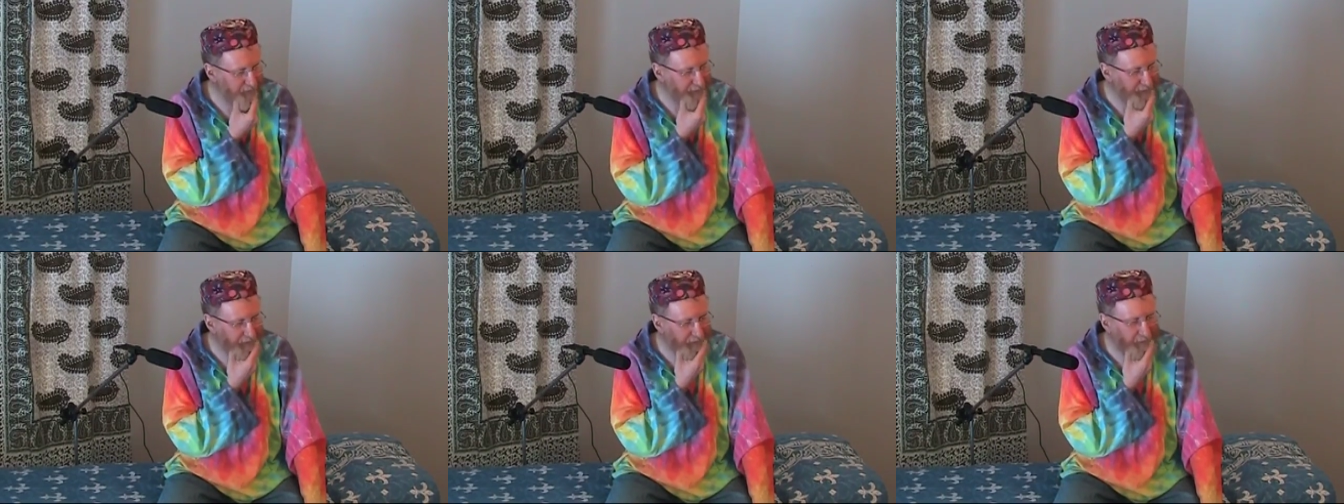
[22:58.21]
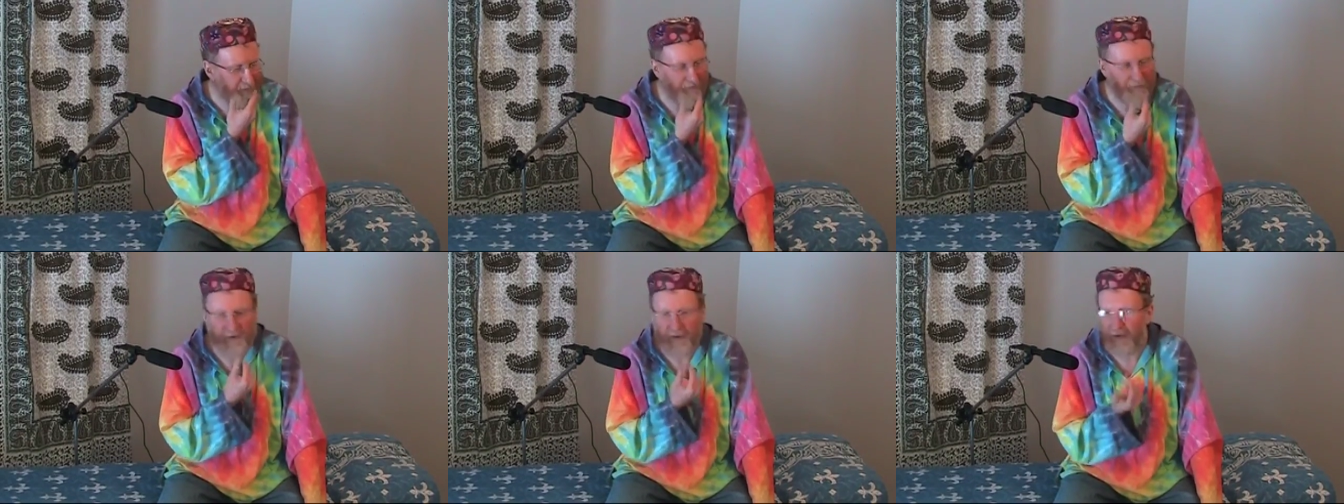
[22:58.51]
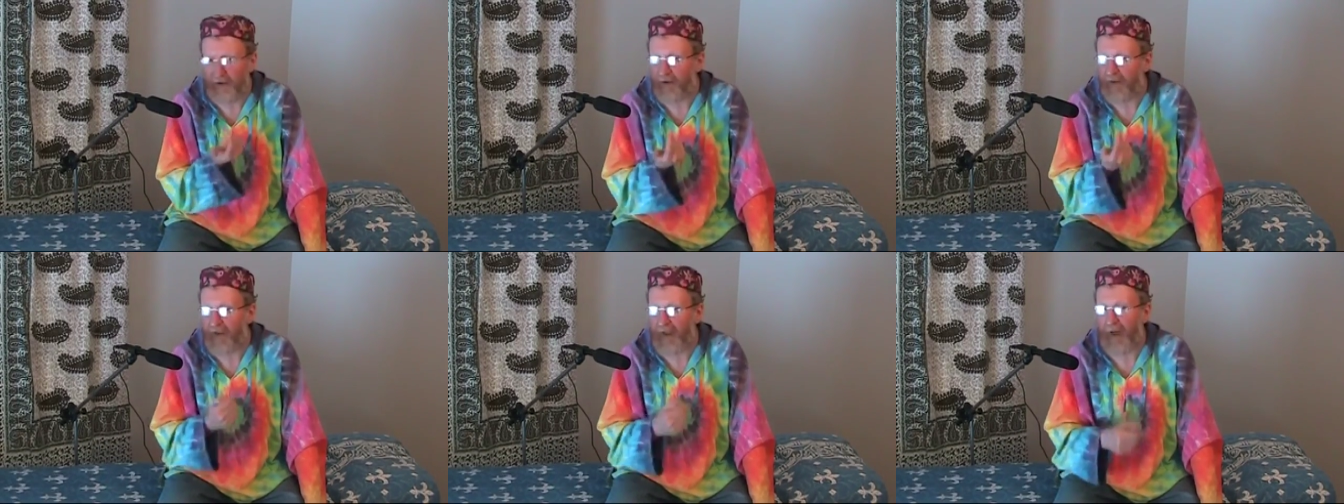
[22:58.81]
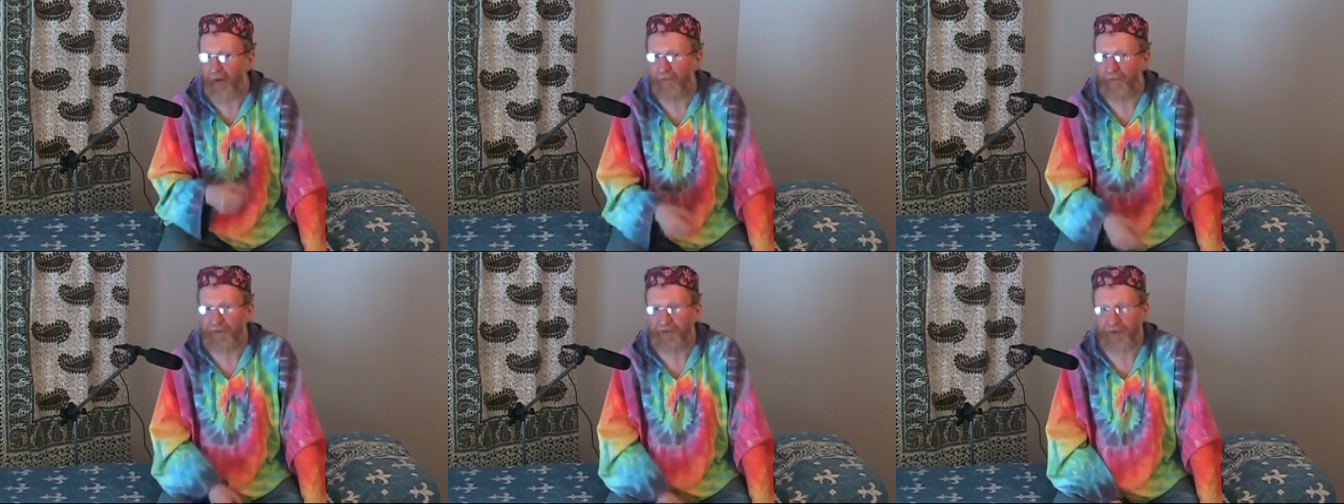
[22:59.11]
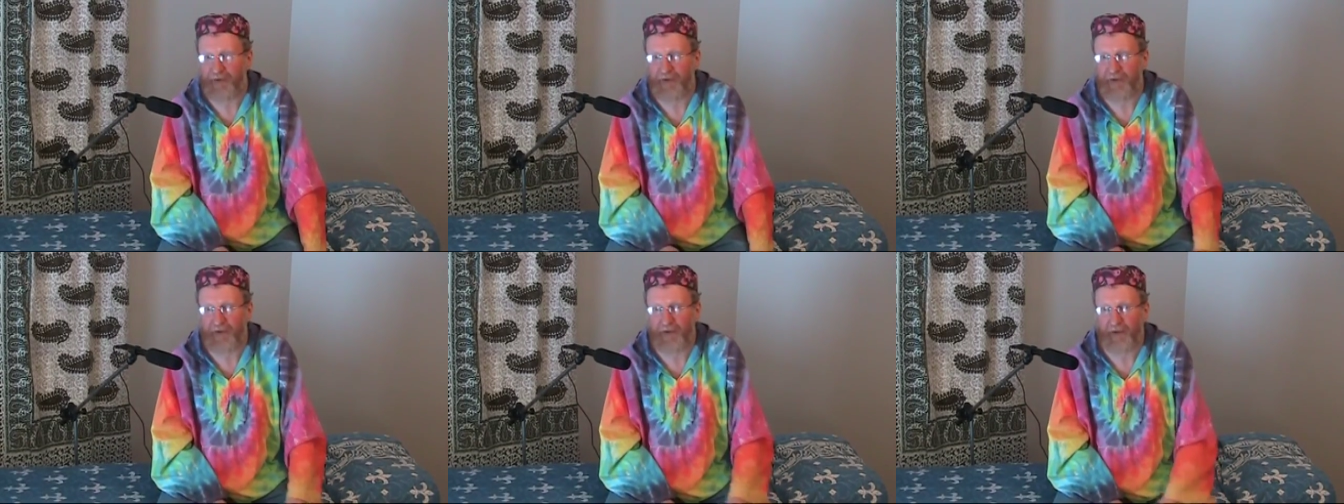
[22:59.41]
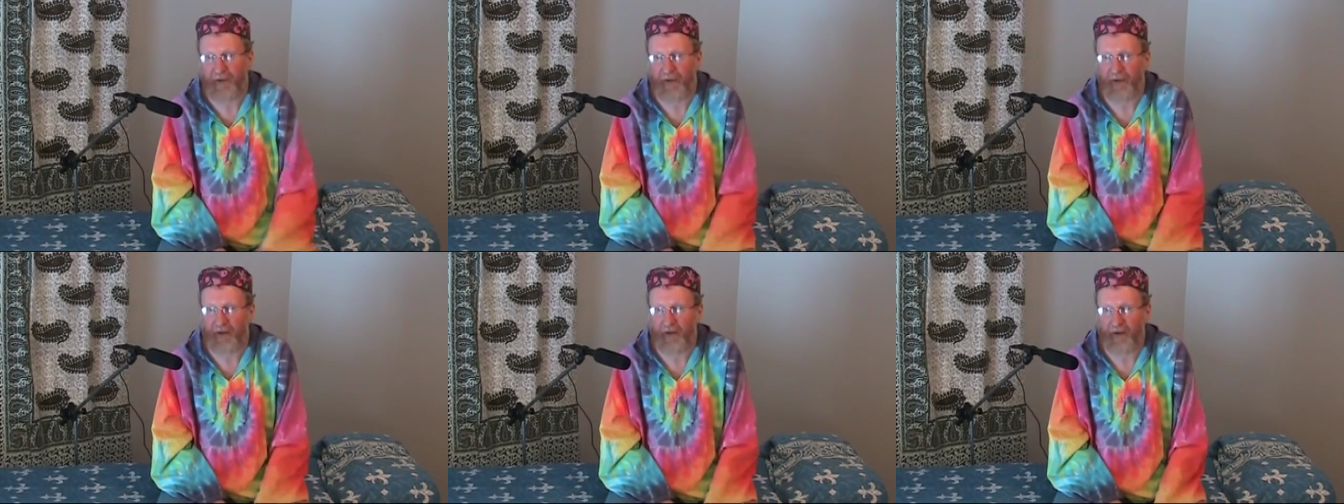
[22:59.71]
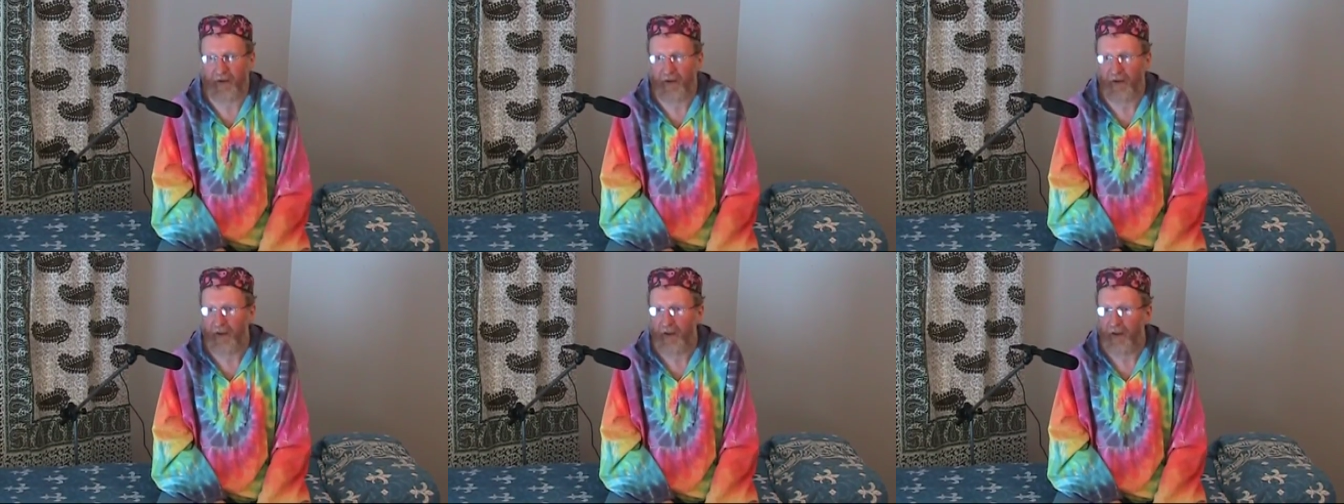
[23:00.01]
Like little campuses, like
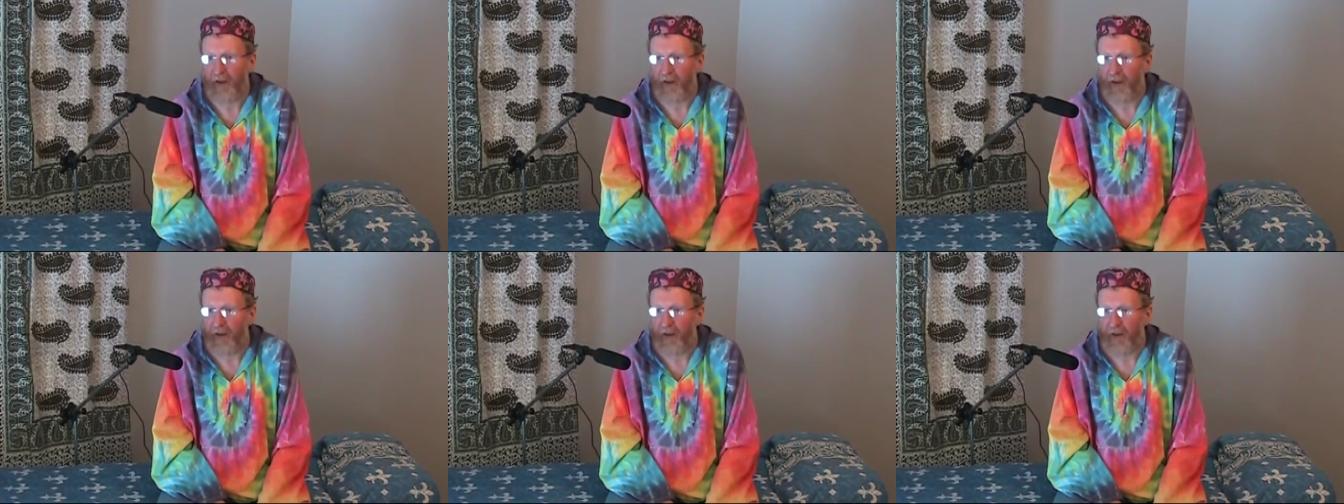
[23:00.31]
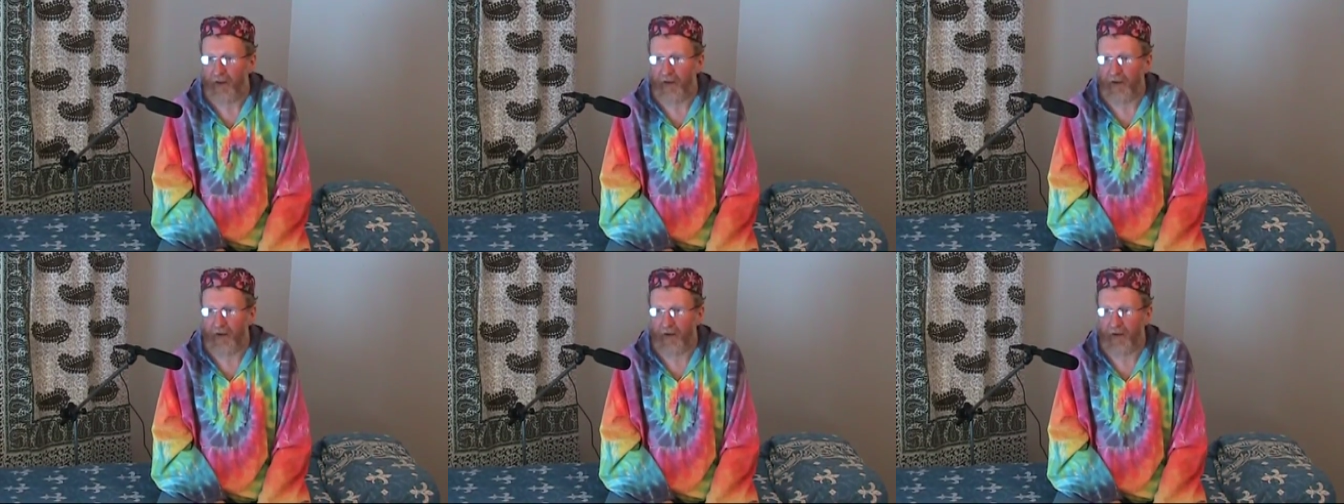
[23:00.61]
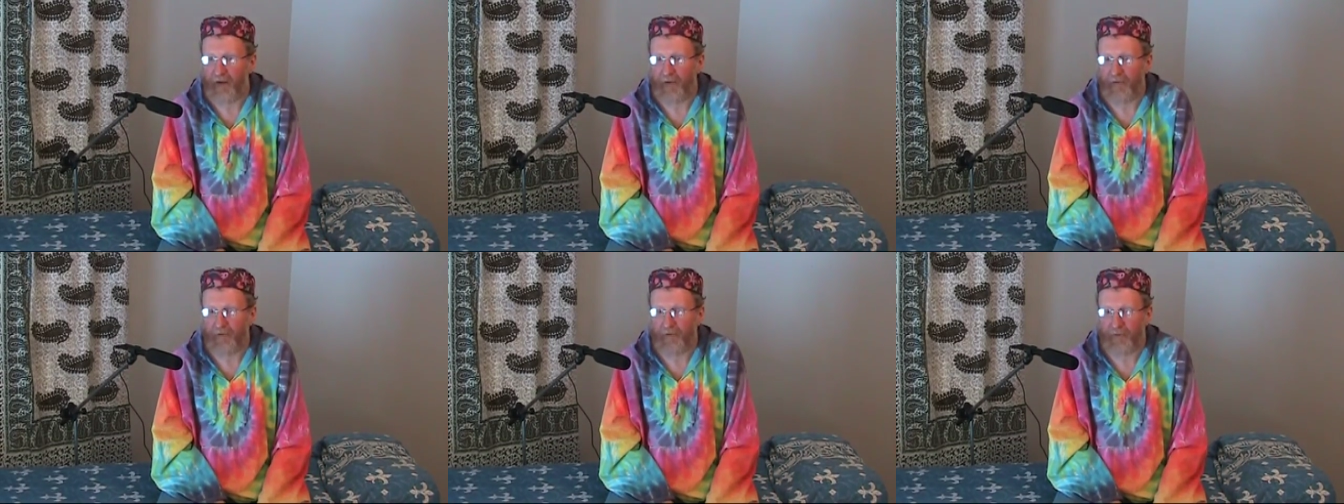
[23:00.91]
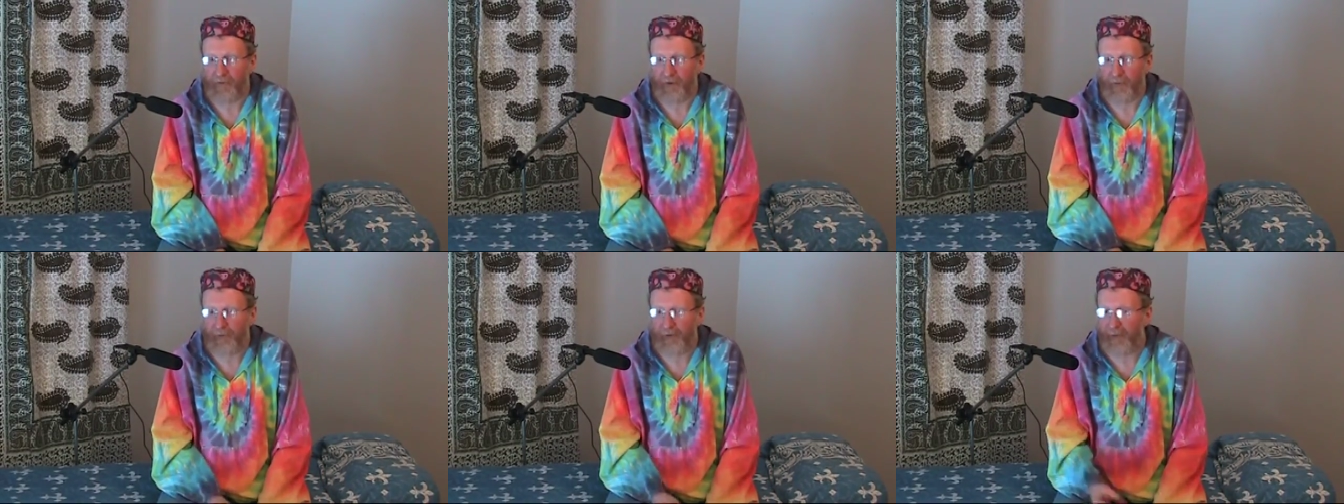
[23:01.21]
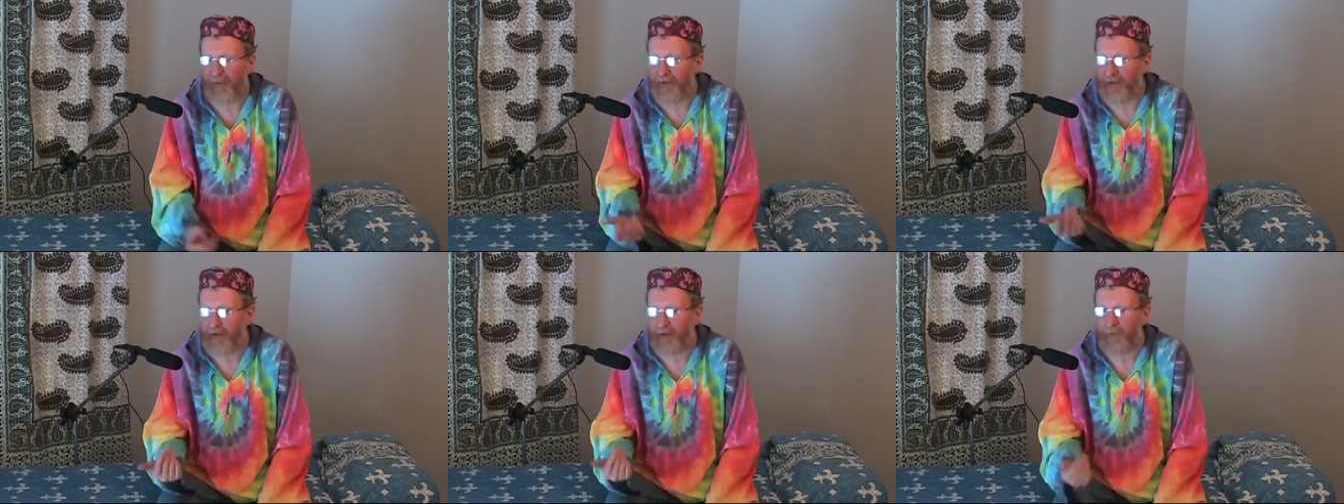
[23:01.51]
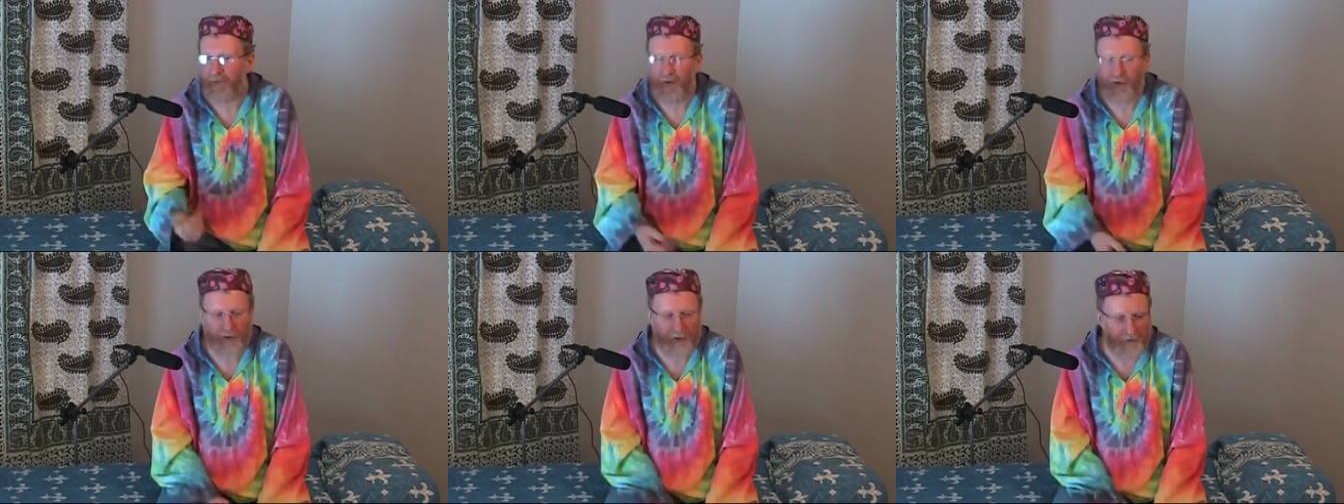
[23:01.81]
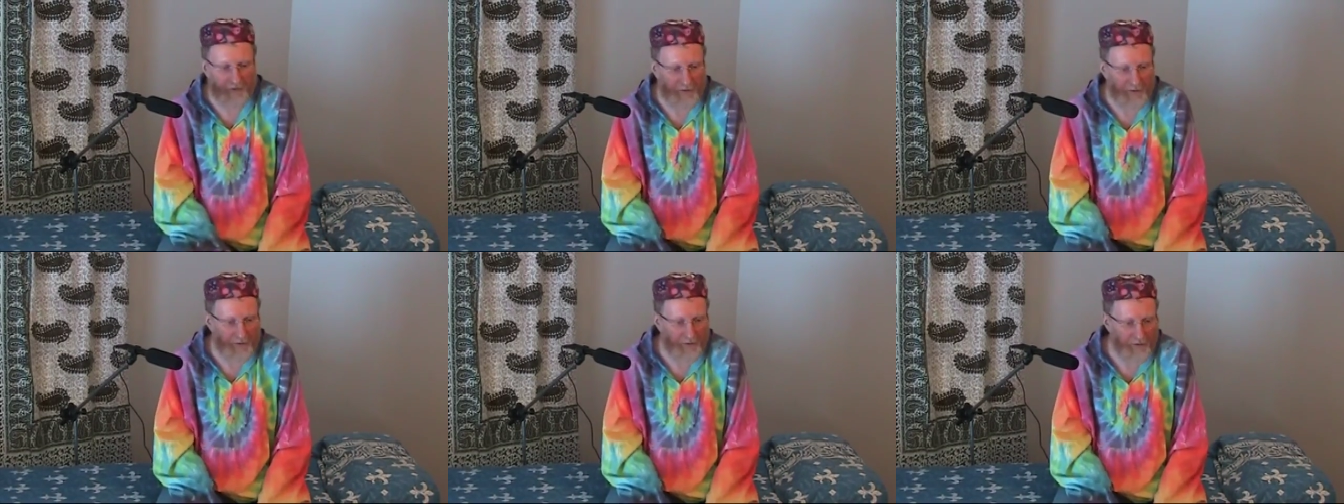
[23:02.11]
uh, diplomatic
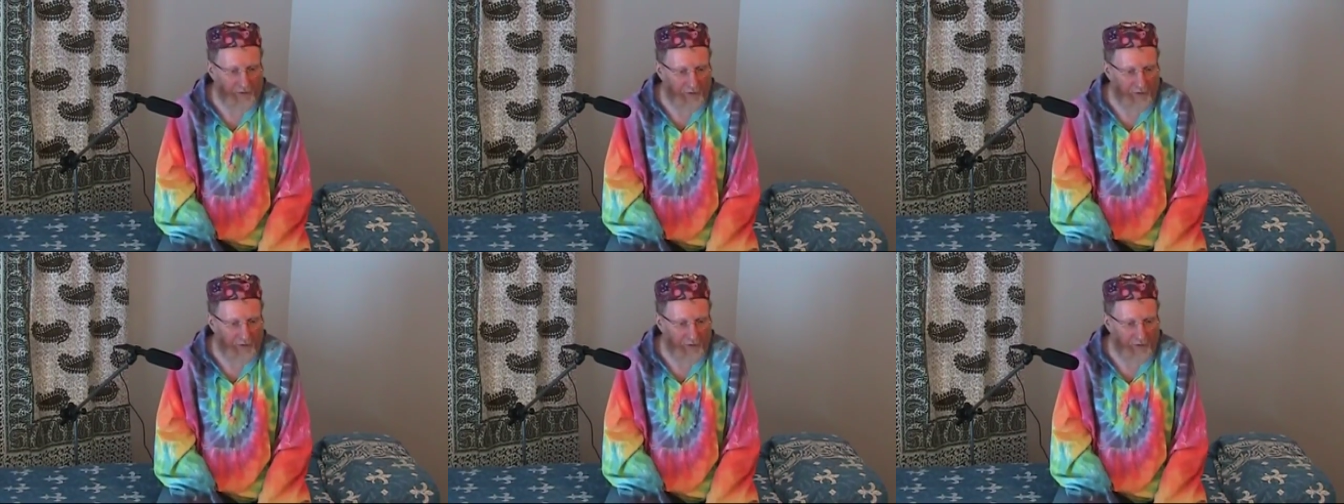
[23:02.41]
missions,